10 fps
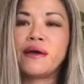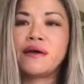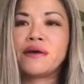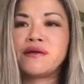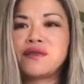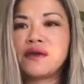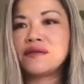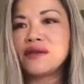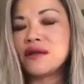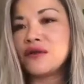I think
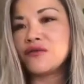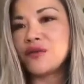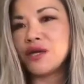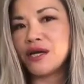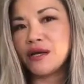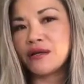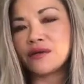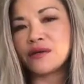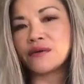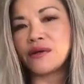that if we can
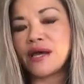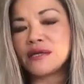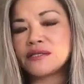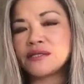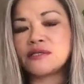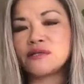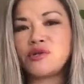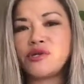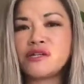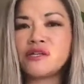create
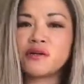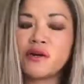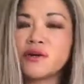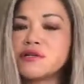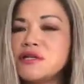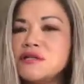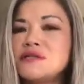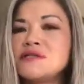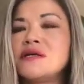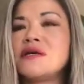community
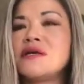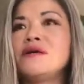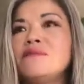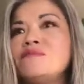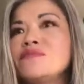gardens, and